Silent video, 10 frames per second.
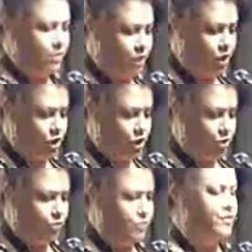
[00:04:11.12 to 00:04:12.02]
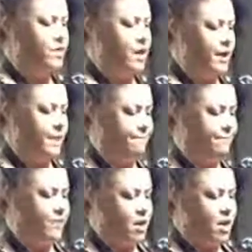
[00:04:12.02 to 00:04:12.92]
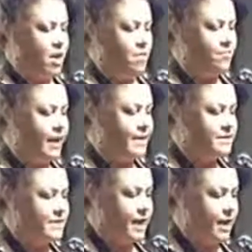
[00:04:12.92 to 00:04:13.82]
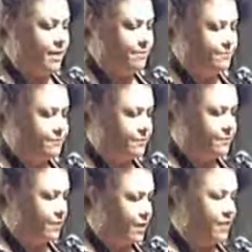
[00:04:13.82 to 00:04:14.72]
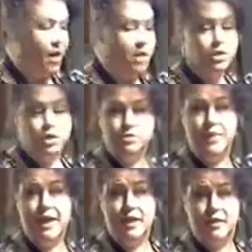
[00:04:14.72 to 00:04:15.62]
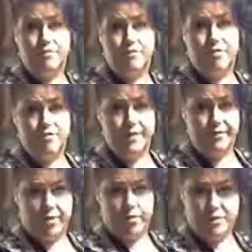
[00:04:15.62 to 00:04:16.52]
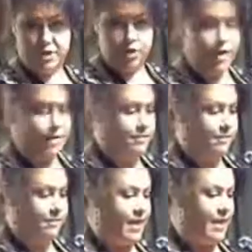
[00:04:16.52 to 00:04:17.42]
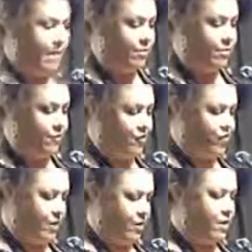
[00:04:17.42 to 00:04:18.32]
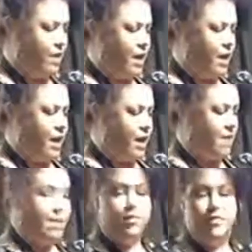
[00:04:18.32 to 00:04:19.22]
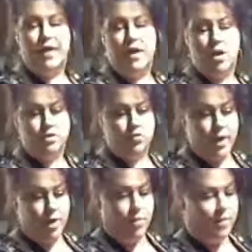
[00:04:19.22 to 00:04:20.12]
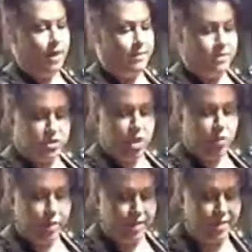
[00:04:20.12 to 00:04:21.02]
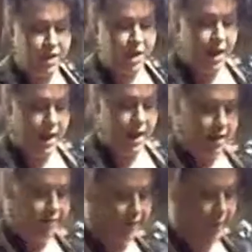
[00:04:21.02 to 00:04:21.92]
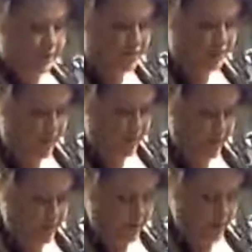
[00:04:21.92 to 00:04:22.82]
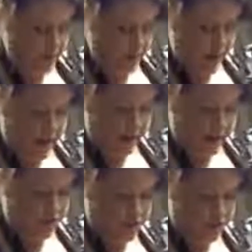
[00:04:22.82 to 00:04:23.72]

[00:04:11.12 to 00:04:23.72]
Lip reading: could use, but they also used bacon for flavoring, which I'll grab some of that out of the refrigerator and put that on as well. But I'm going to start with the cinnamon, the